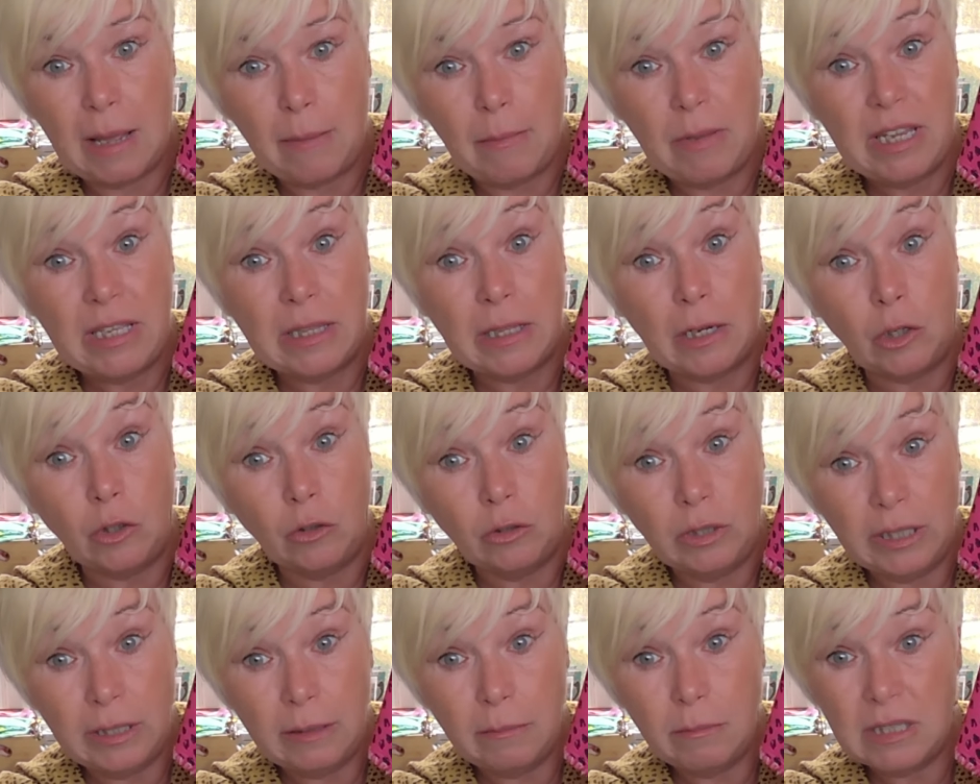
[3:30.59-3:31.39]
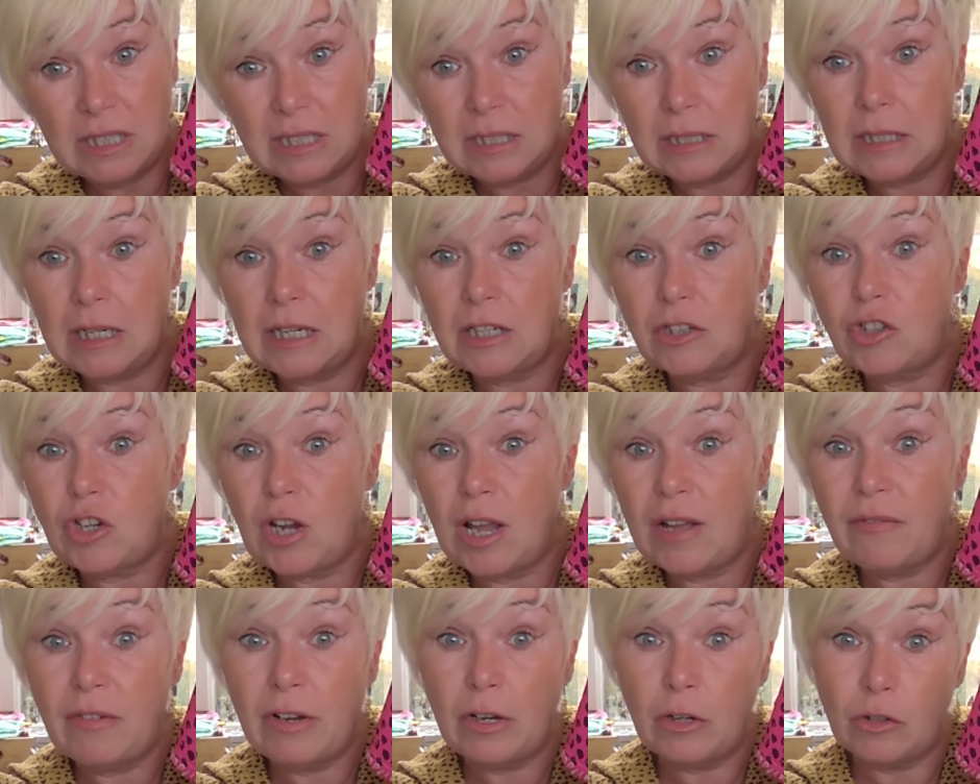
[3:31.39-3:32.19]
I'm either looking in my
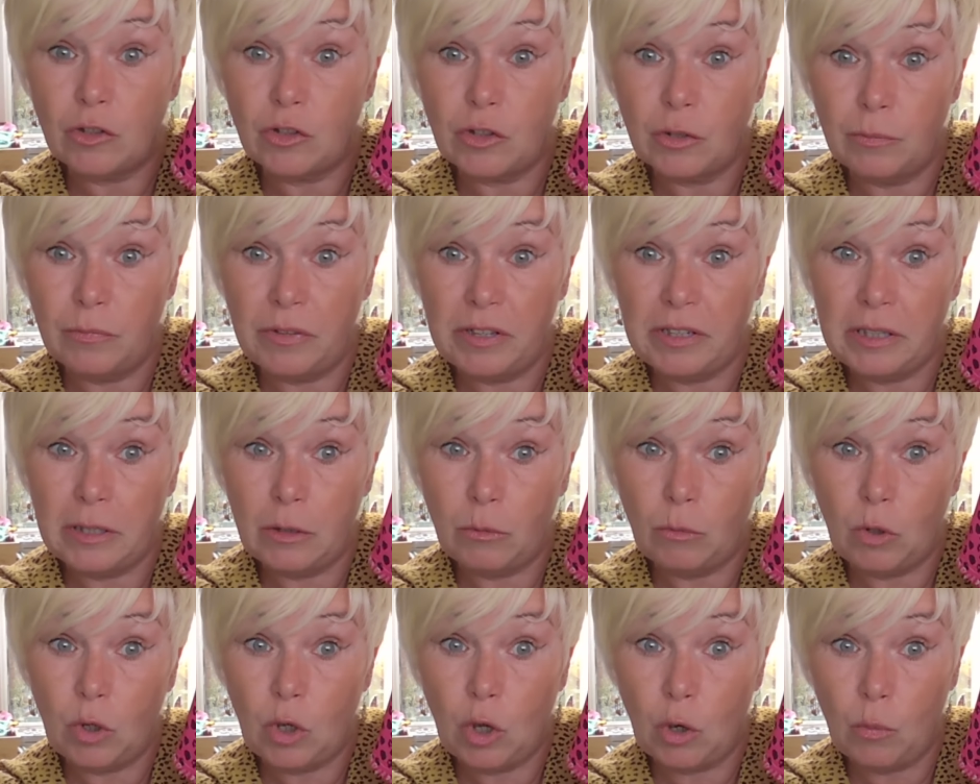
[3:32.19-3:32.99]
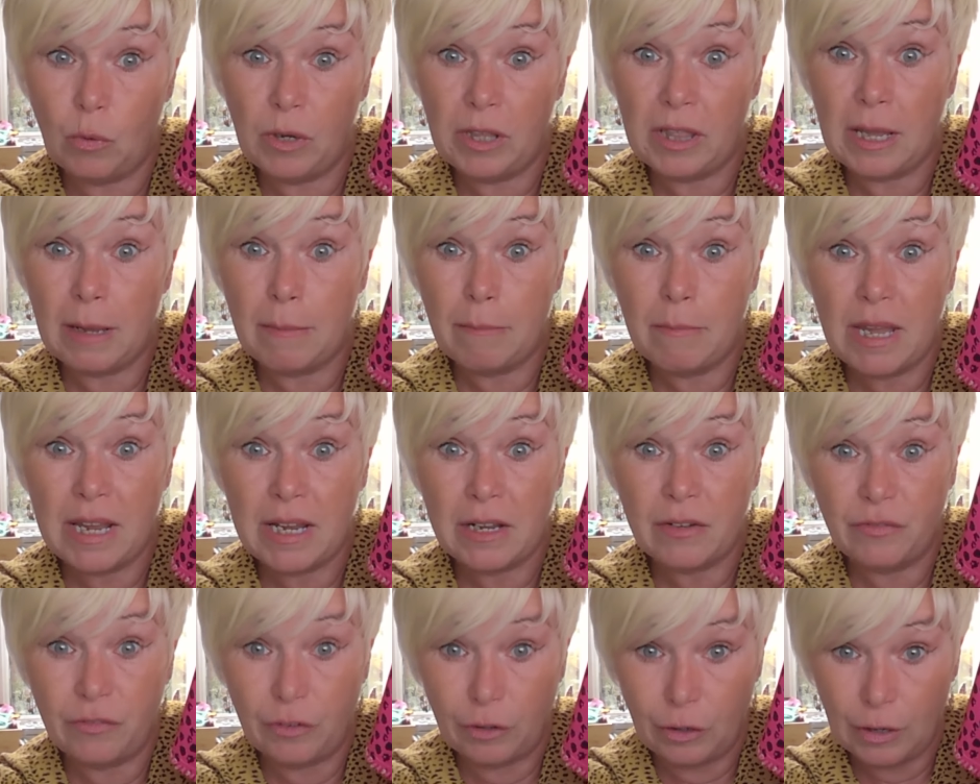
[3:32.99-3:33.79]
stash, have I got something that will go with it and
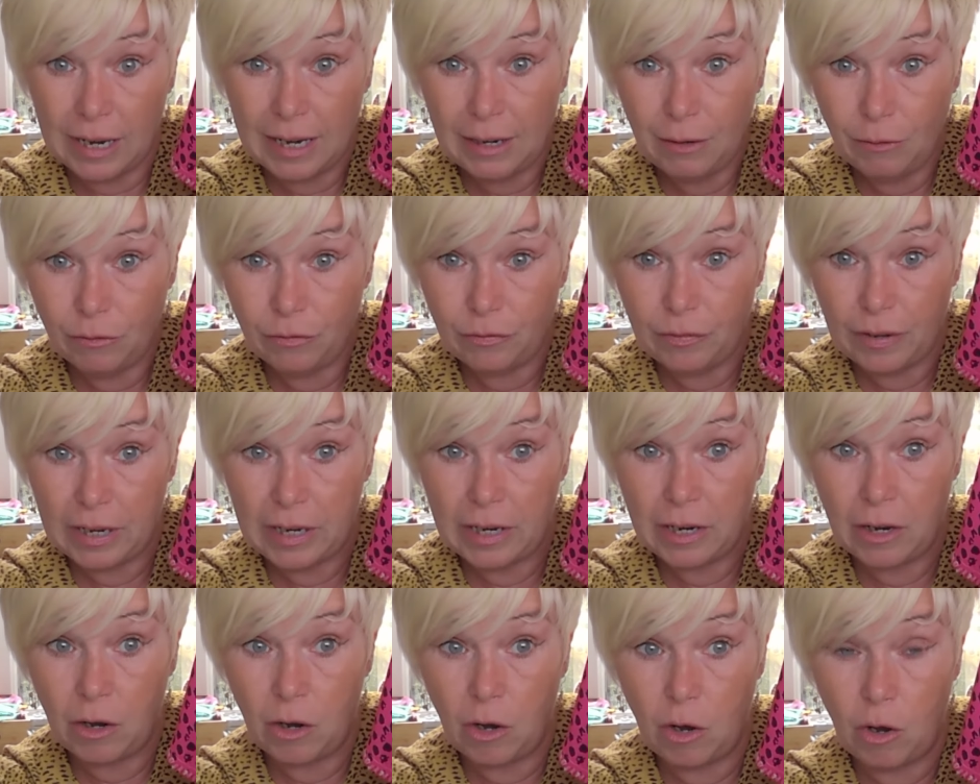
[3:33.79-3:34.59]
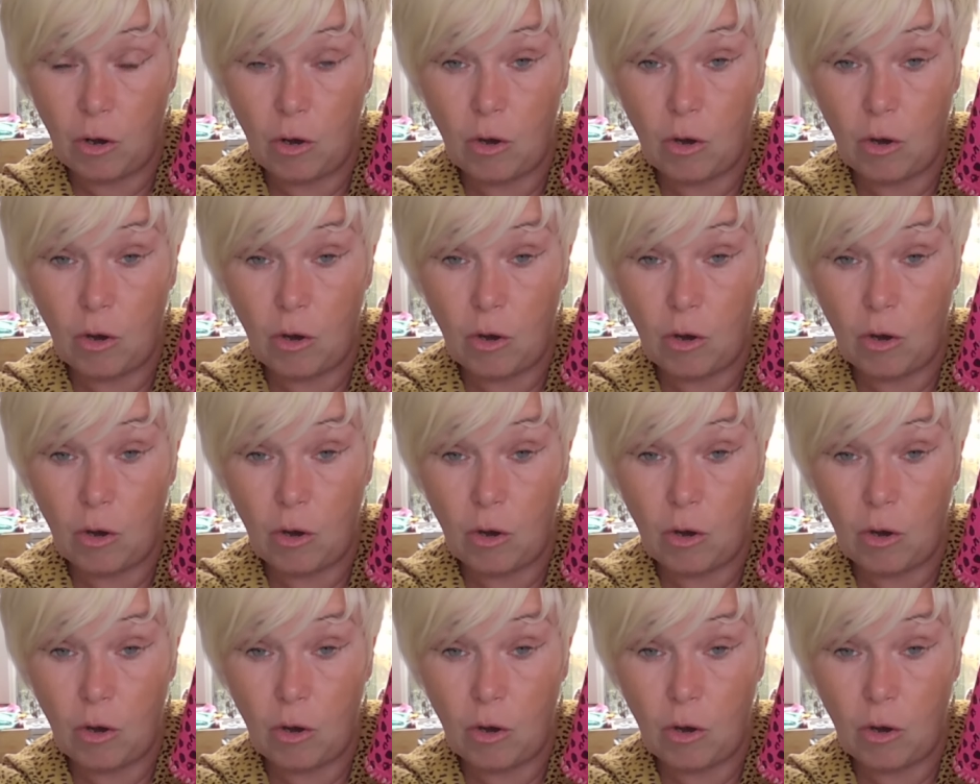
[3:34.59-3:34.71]
make a full outfit,